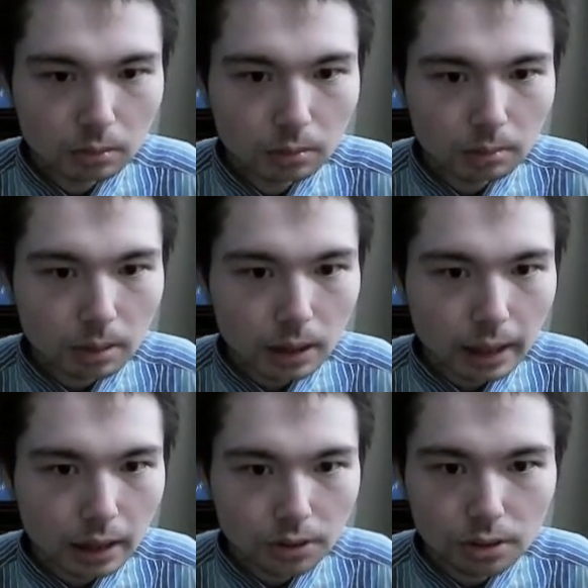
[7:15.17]

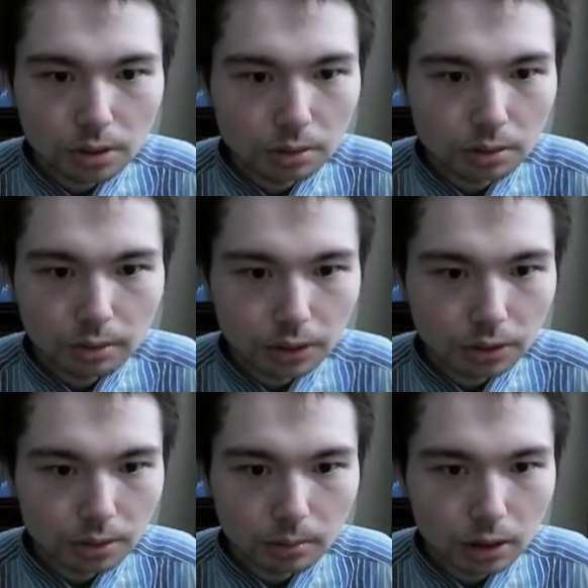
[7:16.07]
Black has his own
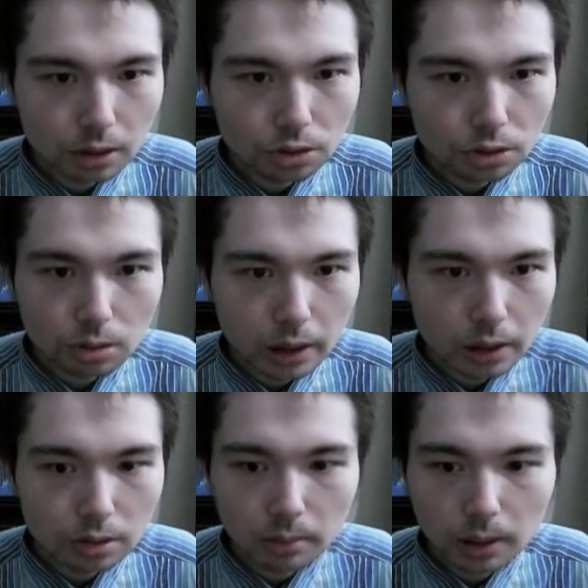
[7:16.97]
threats, and it's just way
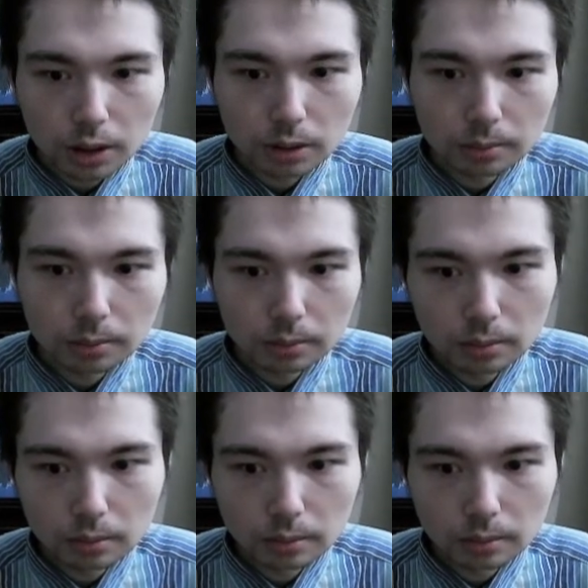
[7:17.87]
too much.
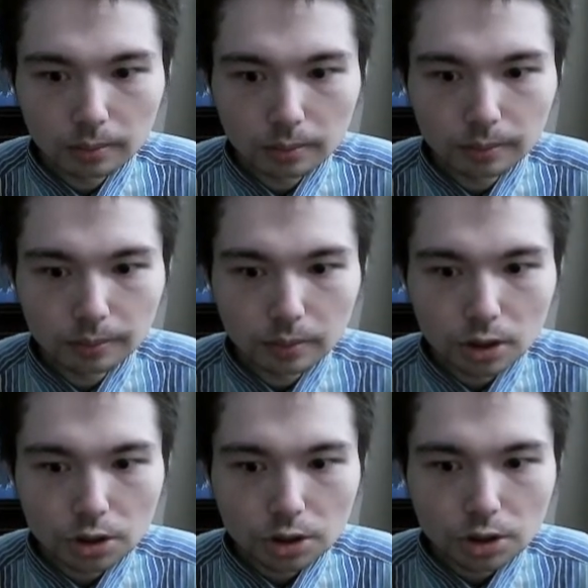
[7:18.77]

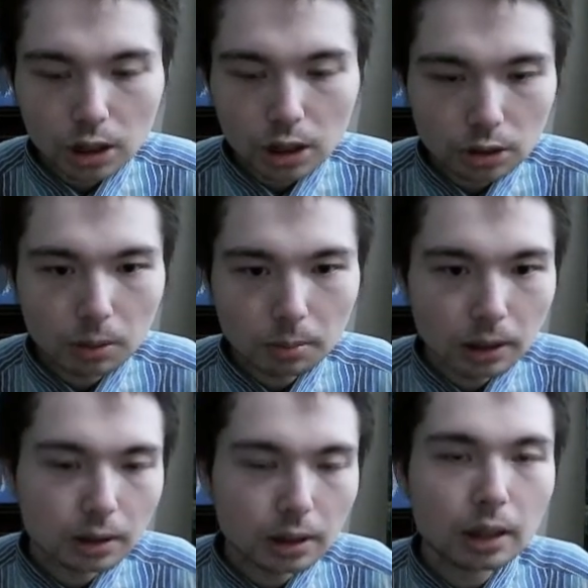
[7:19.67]
It's just such a
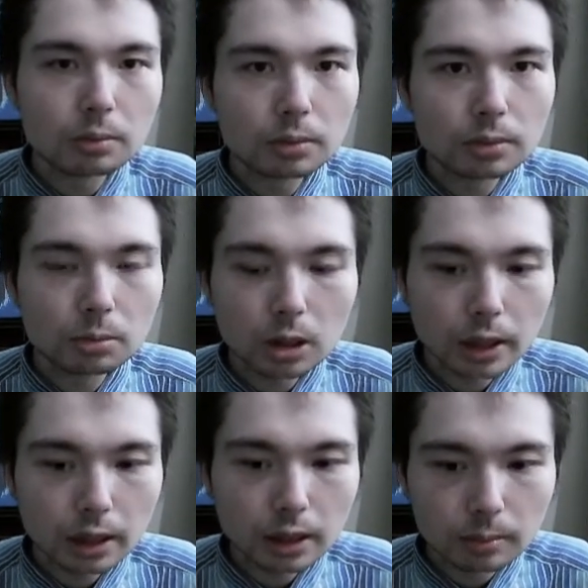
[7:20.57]
well-played game from
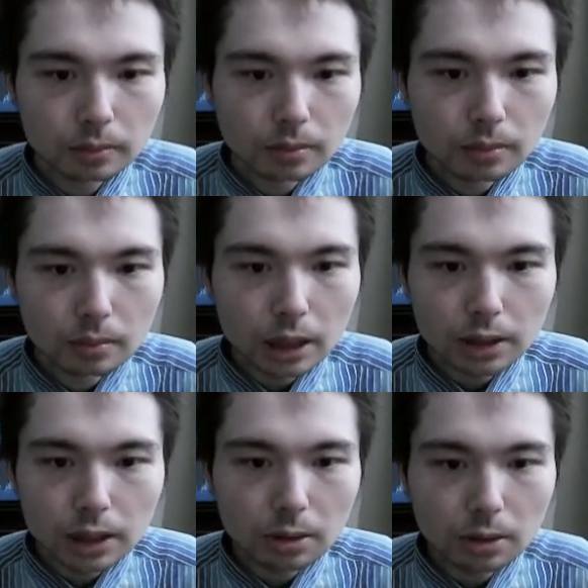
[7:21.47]
Karjakin.
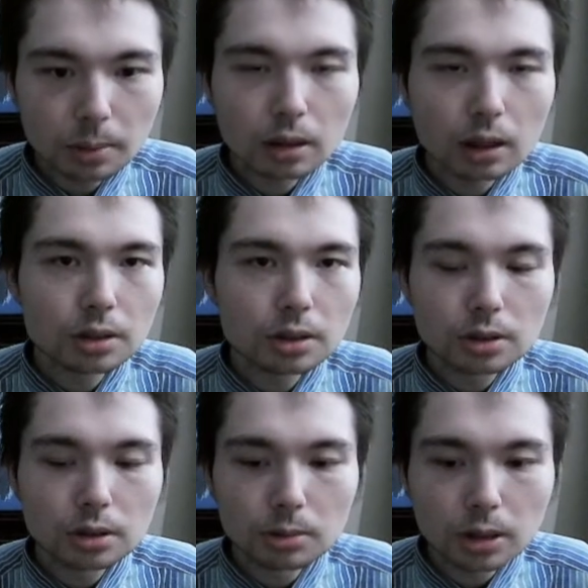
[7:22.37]
That's how he beat the London
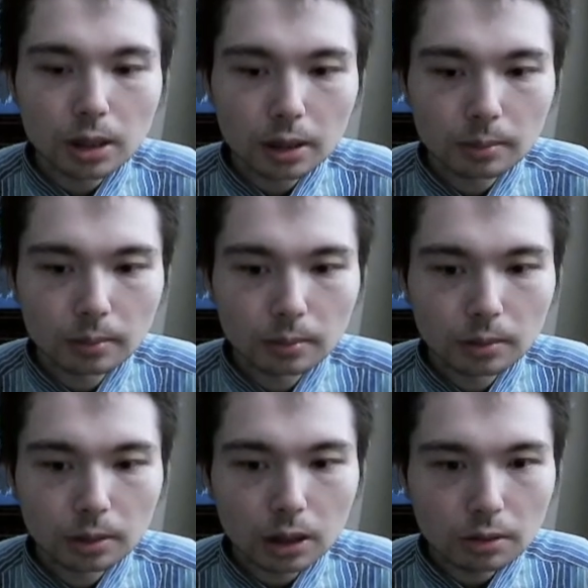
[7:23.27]
system today.
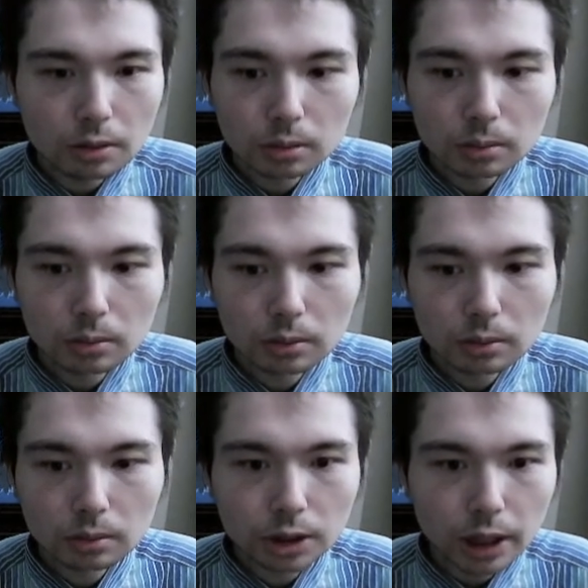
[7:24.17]
King d4,
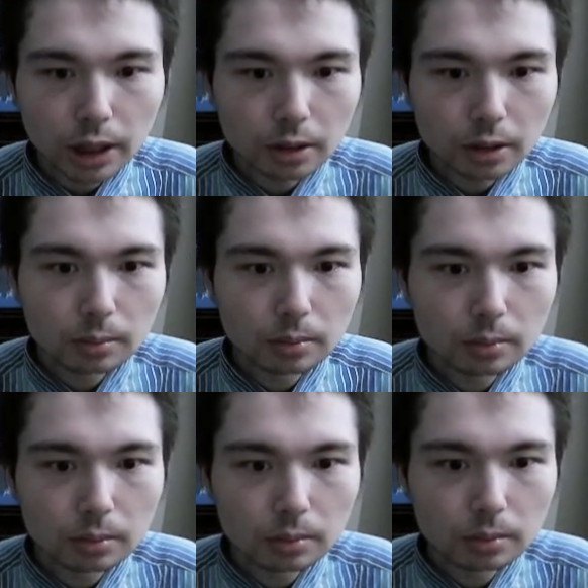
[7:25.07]
check.
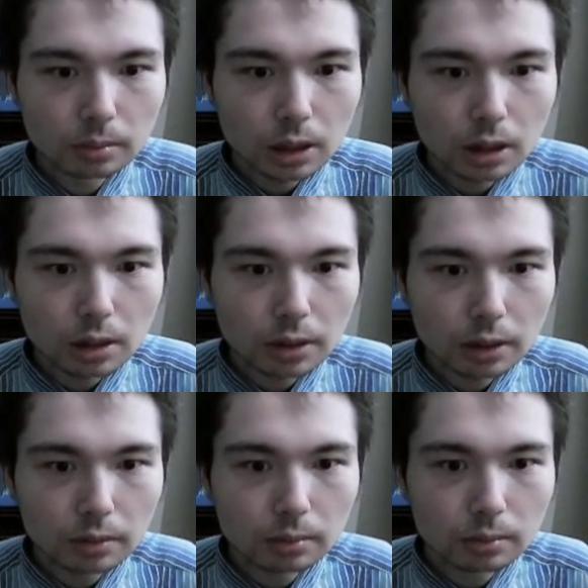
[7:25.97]
King
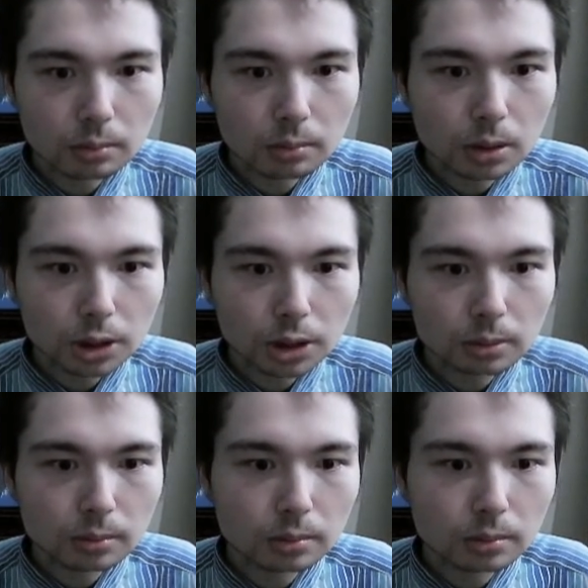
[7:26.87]
e5, push.